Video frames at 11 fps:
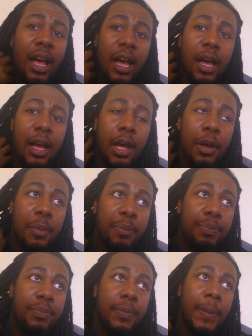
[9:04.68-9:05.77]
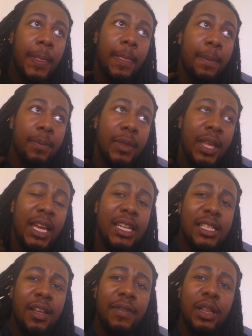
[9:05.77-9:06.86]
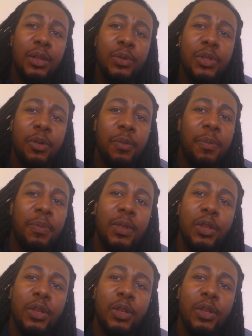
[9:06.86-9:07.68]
and it's of a looser